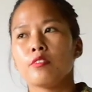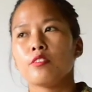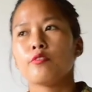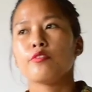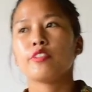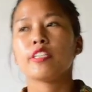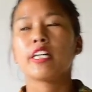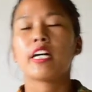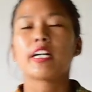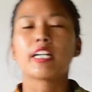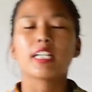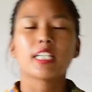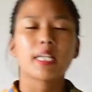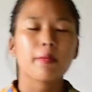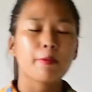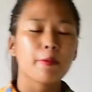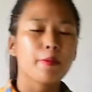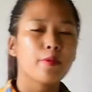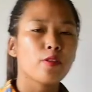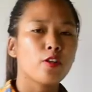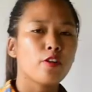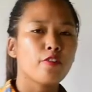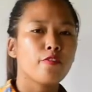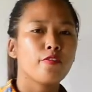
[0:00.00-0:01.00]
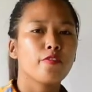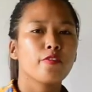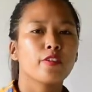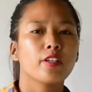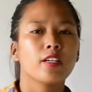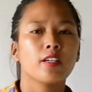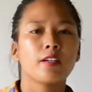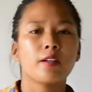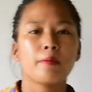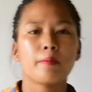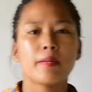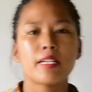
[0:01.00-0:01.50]
we are capable
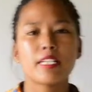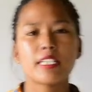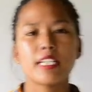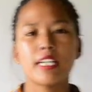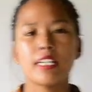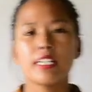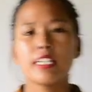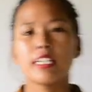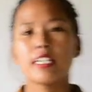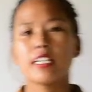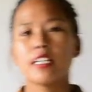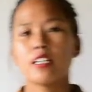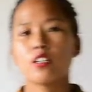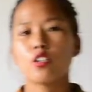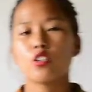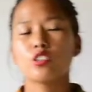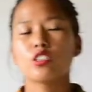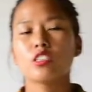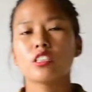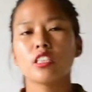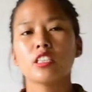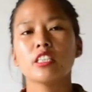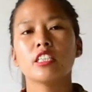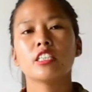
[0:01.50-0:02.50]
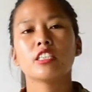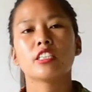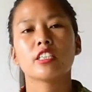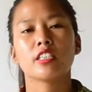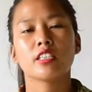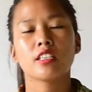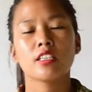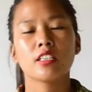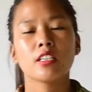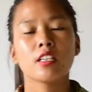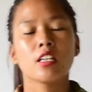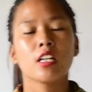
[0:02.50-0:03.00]
of maintaining a constant
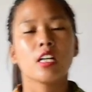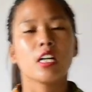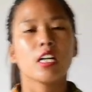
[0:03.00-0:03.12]
internal